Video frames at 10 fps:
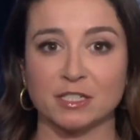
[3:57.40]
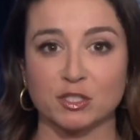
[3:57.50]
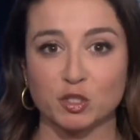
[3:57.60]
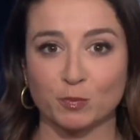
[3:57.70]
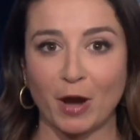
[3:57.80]
can
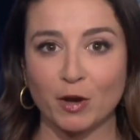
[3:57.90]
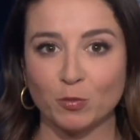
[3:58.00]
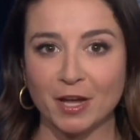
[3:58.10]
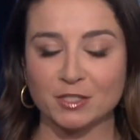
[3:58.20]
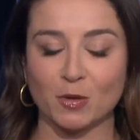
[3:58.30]
spread
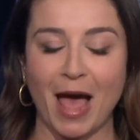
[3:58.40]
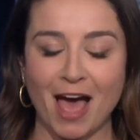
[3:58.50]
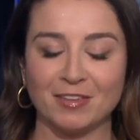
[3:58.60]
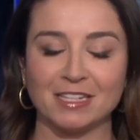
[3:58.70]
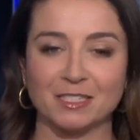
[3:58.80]
with. So
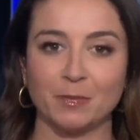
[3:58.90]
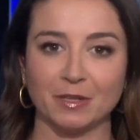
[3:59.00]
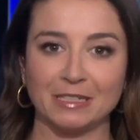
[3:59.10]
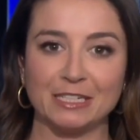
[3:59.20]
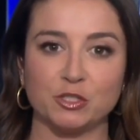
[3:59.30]
having this
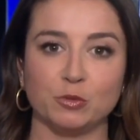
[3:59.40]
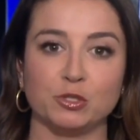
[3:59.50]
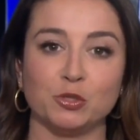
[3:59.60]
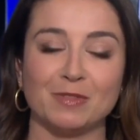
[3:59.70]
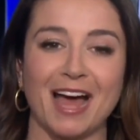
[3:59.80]
ability to
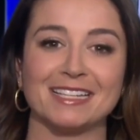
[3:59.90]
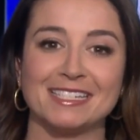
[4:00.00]
do that